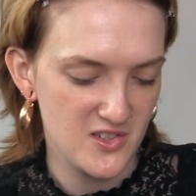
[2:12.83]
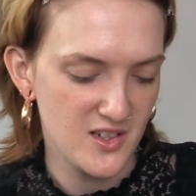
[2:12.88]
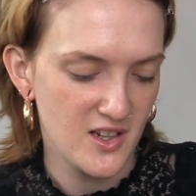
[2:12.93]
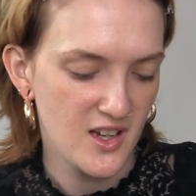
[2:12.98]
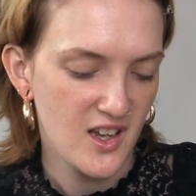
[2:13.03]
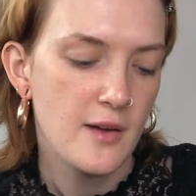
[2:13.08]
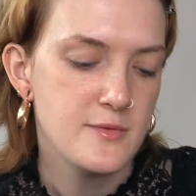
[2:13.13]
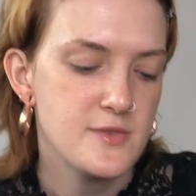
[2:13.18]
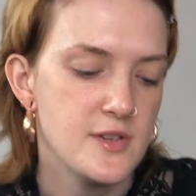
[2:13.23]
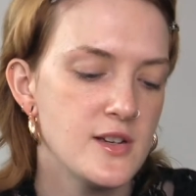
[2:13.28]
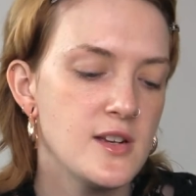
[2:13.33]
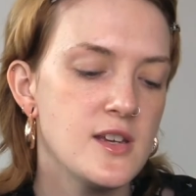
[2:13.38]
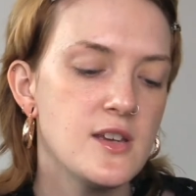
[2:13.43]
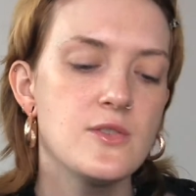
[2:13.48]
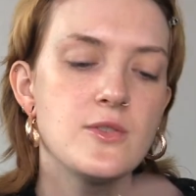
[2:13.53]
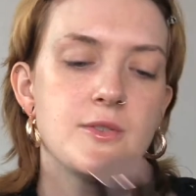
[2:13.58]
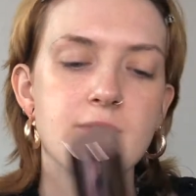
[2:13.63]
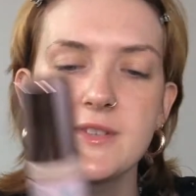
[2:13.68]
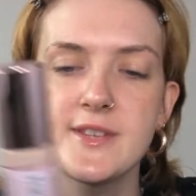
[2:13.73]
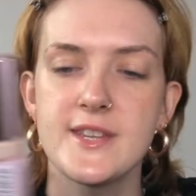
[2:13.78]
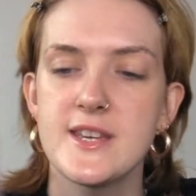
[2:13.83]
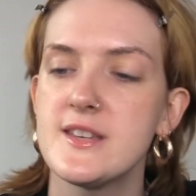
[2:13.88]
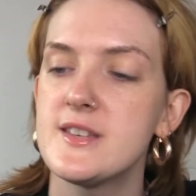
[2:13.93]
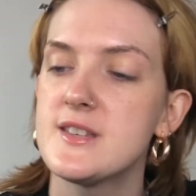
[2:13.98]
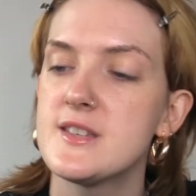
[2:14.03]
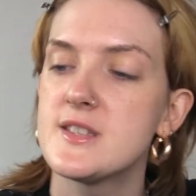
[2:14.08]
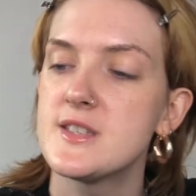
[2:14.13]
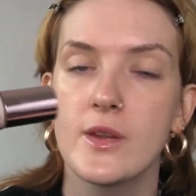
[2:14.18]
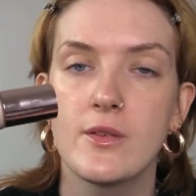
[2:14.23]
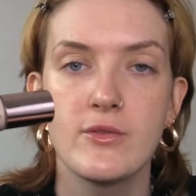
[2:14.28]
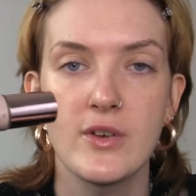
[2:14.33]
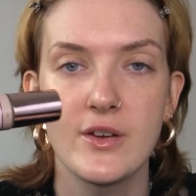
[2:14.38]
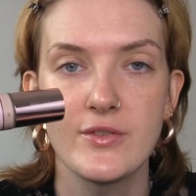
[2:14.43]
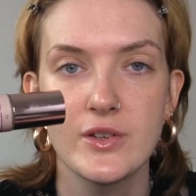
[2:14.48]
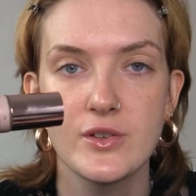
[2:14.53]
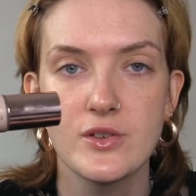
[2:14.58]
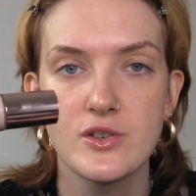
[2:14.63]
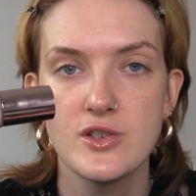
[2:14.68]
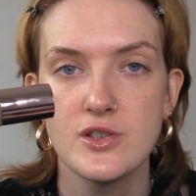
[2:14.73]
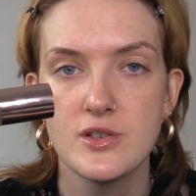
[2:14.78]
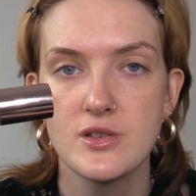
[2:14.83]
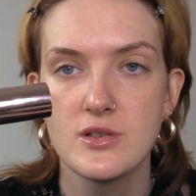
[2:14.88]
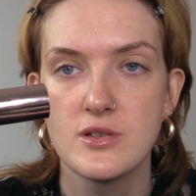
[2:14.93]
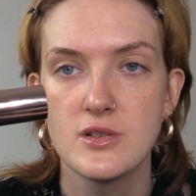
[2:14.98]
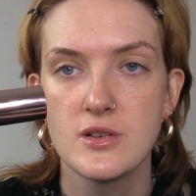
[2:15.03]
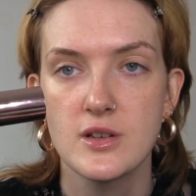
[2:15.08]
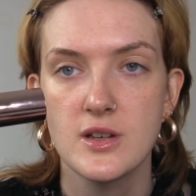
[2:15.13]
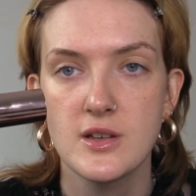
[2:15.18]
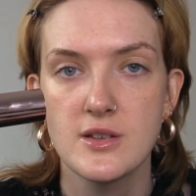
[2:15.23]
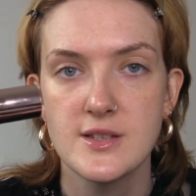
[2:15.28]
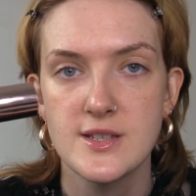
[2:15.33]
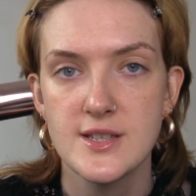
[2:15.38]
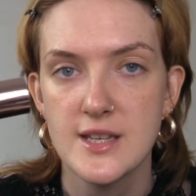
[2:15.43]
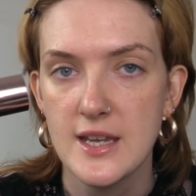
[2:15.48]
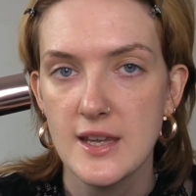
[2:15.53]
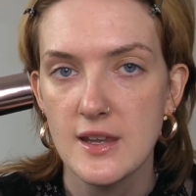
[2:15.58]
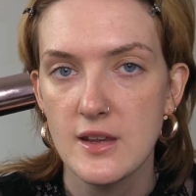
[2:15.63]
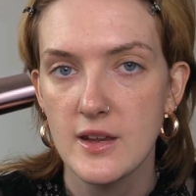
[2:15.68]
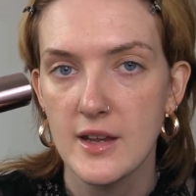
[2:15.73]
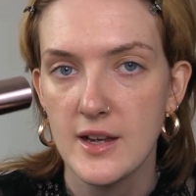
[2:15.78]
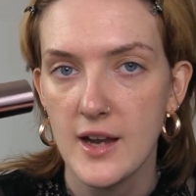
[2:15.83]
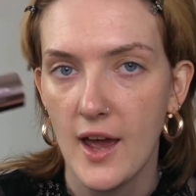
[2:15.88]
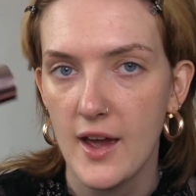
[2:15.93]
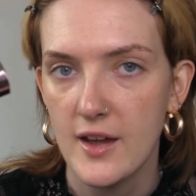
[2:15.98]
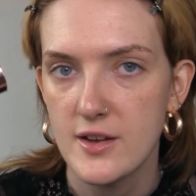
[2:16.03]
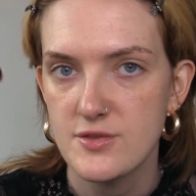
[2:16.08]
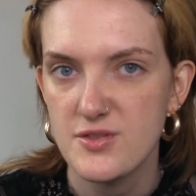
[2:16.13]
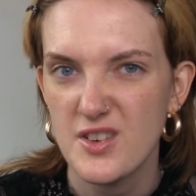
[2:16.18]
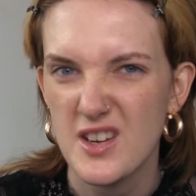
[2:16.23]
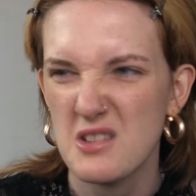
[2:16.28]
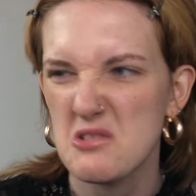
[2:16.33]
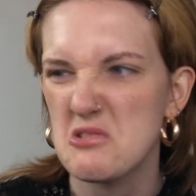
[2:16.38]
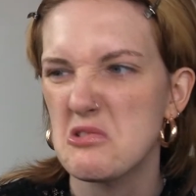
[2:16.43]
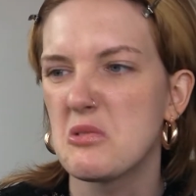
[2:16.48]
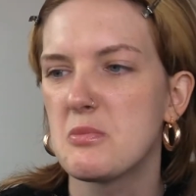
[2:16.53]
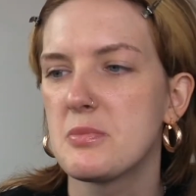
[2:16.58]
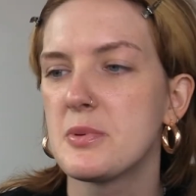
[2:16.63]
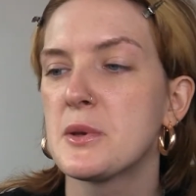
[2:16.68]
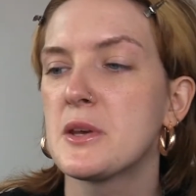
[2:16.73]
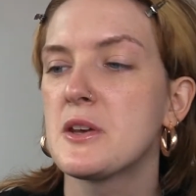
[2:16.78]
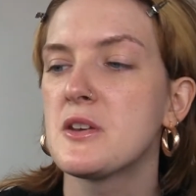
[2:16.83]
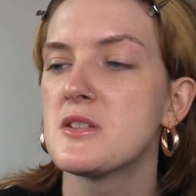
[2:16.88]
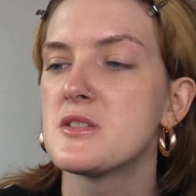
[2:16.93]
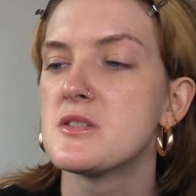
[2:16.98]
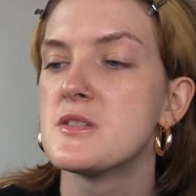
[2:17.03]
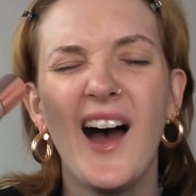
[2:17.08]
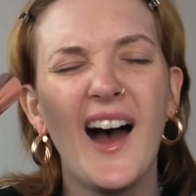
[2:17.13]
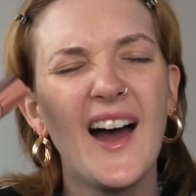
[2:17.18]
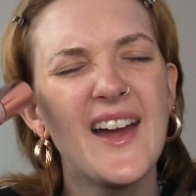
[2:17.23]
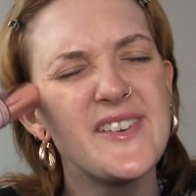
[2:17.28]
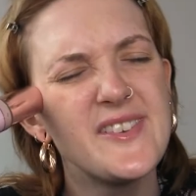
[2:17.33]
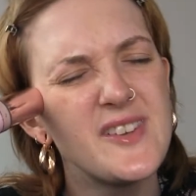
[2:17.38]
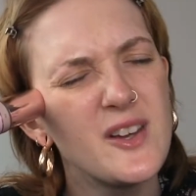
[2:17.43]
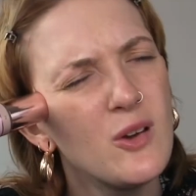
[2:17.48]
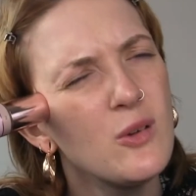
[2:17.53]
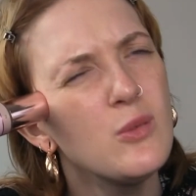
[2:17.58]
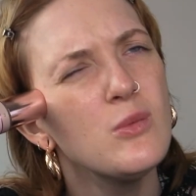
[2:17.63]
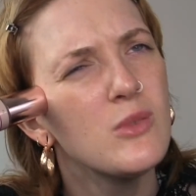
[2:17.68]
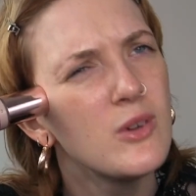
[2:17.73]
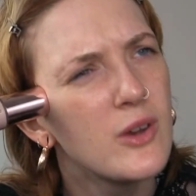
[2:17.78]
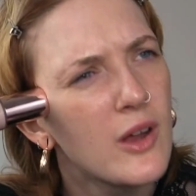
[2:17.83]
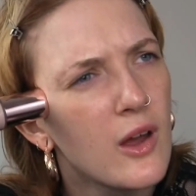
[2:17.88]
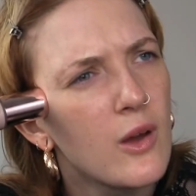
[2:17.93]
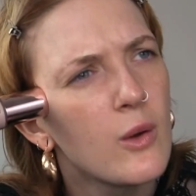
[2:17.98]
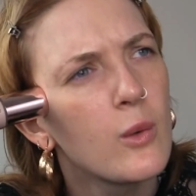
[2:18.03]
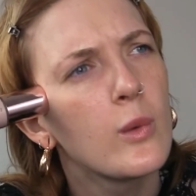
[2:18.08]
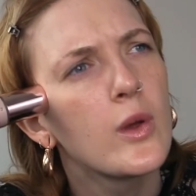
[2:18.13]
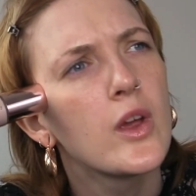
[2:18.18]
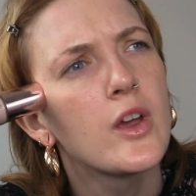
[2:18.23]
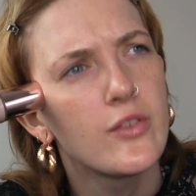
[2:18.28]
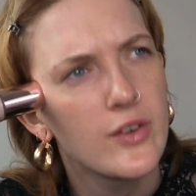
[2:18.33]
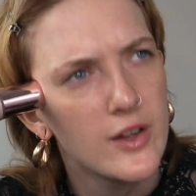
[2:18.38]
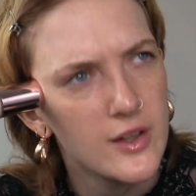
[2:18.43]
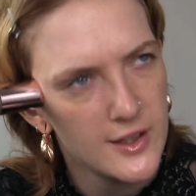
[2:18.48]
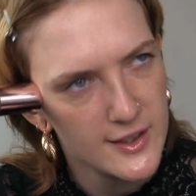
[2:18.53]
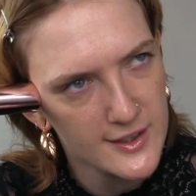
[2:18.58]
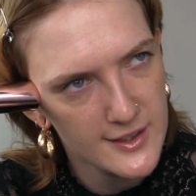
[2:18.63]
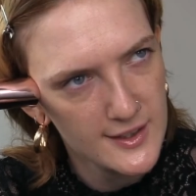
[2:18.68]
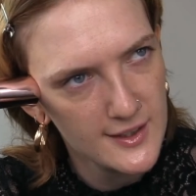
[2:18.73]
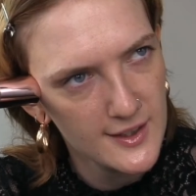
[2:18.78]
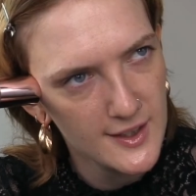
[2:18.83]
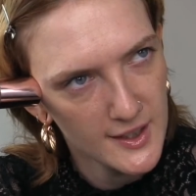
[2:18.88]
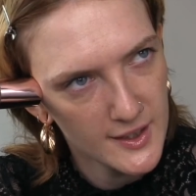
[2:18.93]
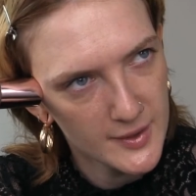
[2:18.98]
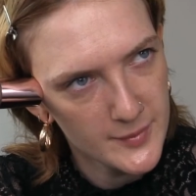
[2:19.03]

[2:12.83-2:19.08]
I'm trying to use this Revolution Conceal and Hydrate up because I don't know if I like it.